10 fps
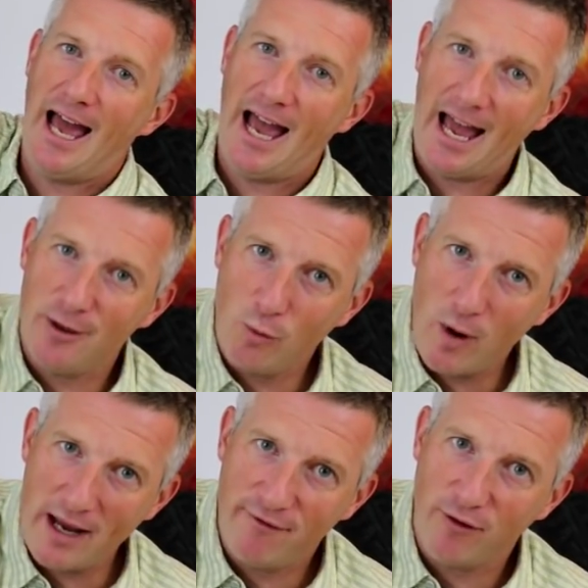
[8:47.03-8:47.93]
and
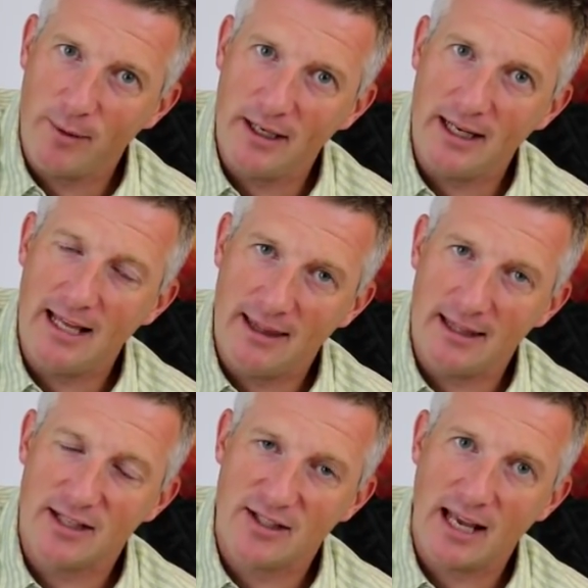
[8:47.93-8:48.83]
away from it
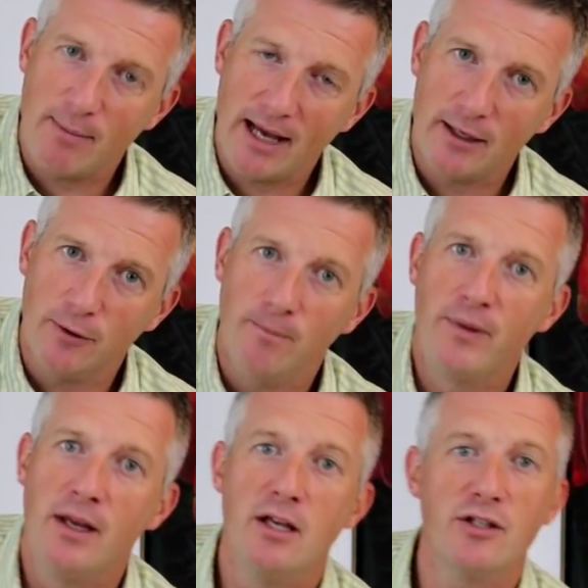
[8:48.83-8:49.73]
in the same angle.
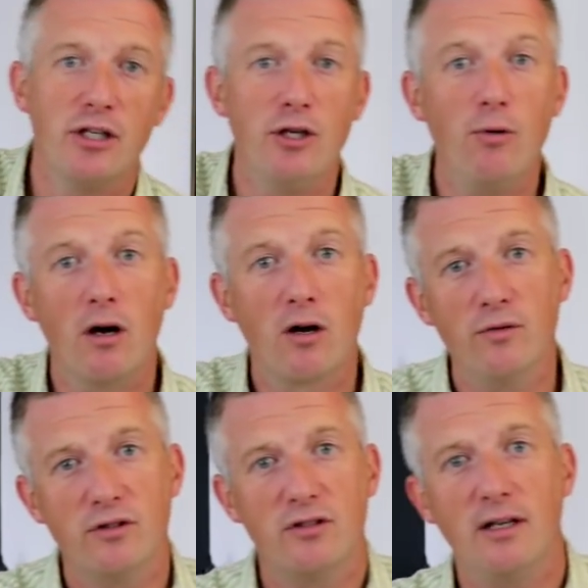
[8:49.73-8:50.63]
So you are
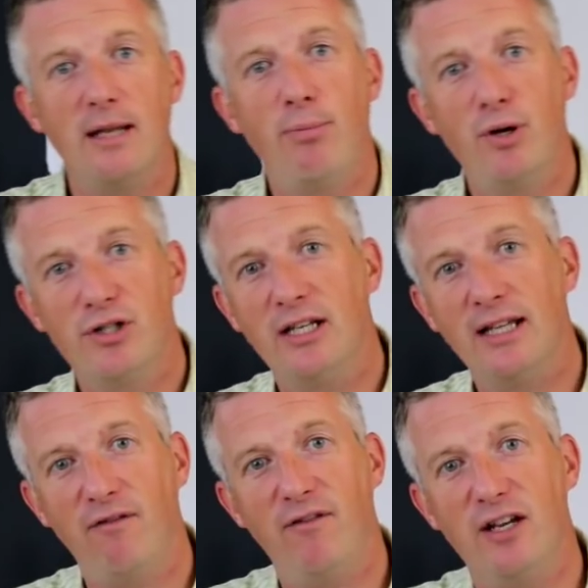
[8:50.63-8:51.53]
constantly pushing
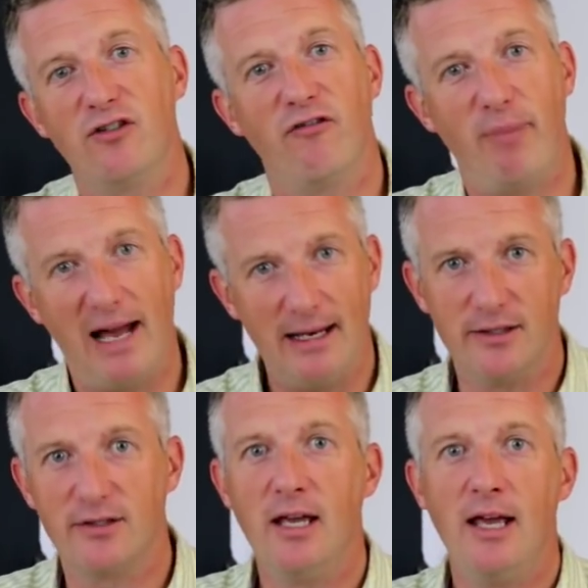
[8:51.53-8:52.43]
that fish off
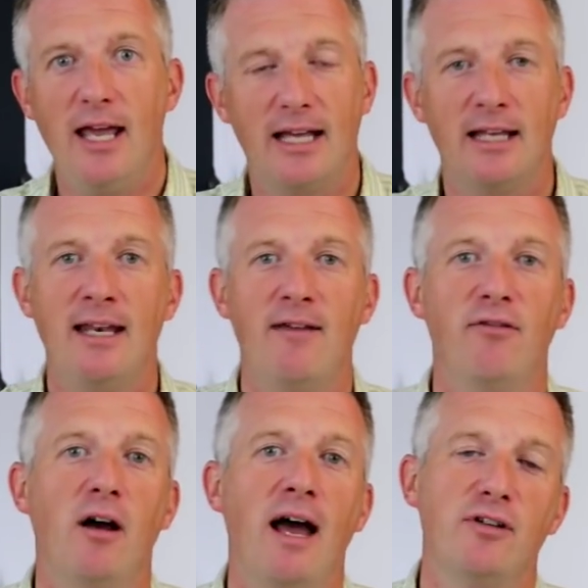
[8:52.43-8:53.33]
balance. It can
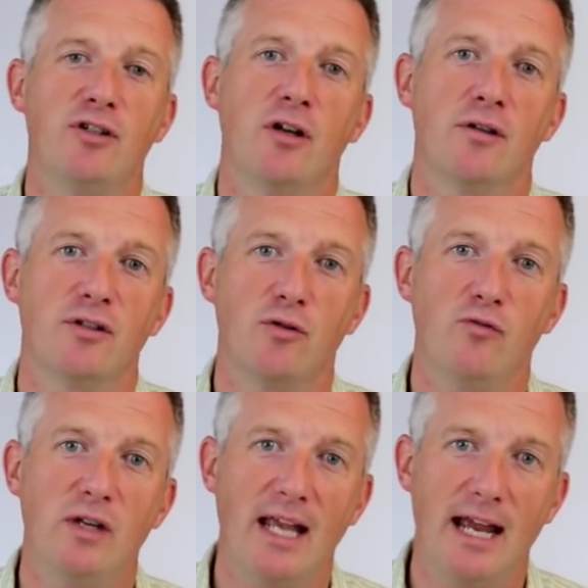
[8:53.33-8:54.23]
never have a chance to
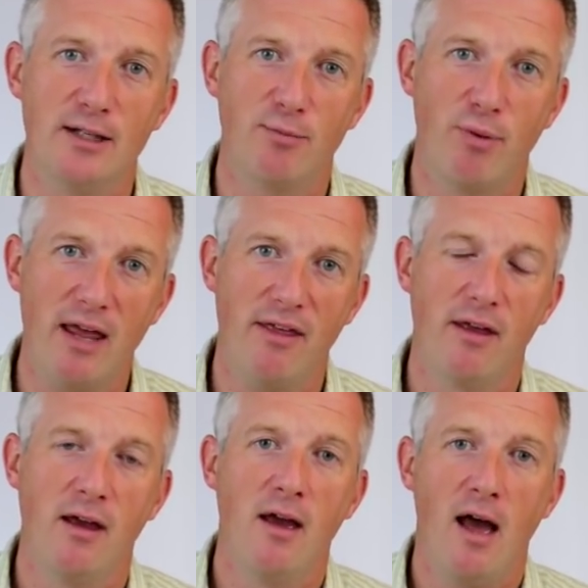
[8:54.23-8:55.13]
regain its breath,
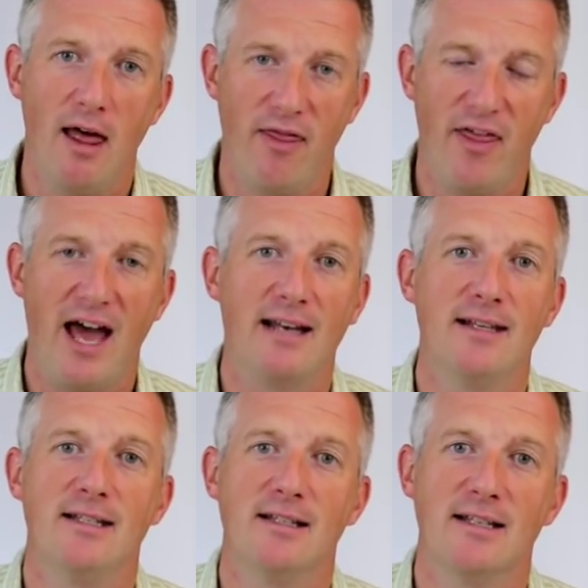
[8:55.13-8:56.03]
and that
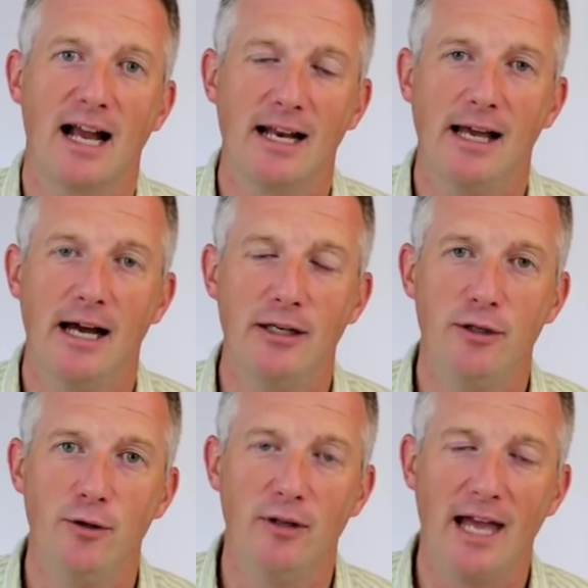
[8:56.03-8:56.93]
is exactly how
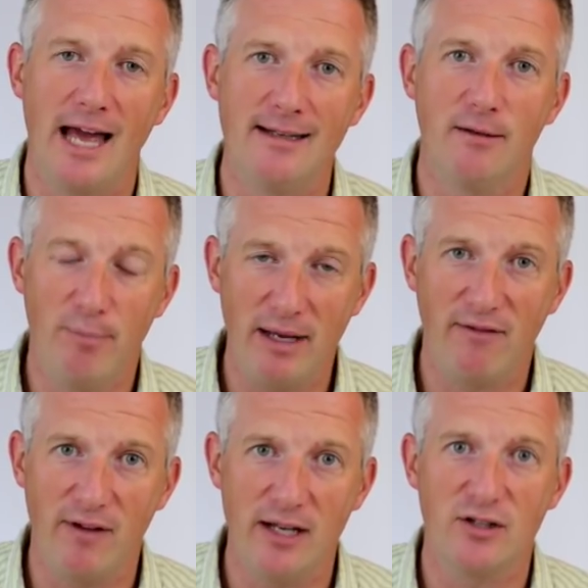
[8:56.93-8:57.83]
you landed a big
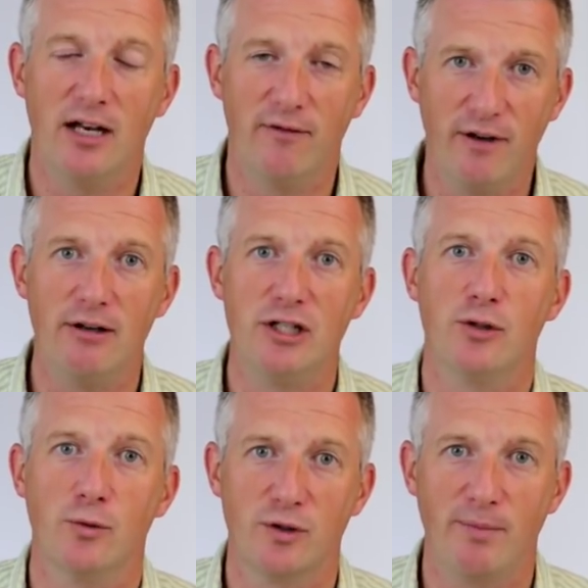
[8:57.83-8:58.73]
fish in a very
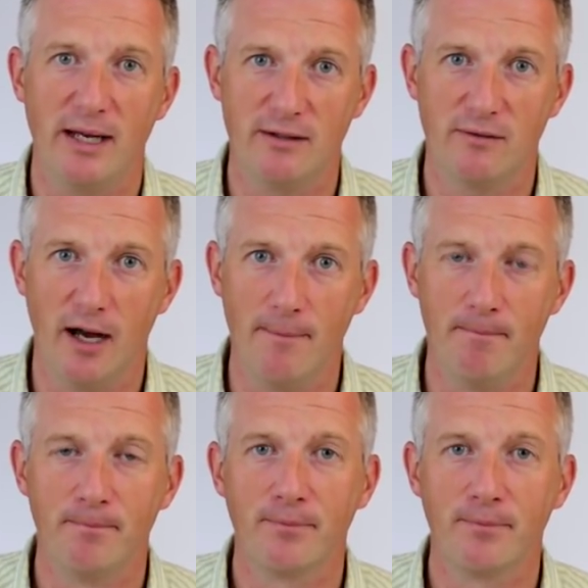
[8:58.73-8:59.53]
short space of time.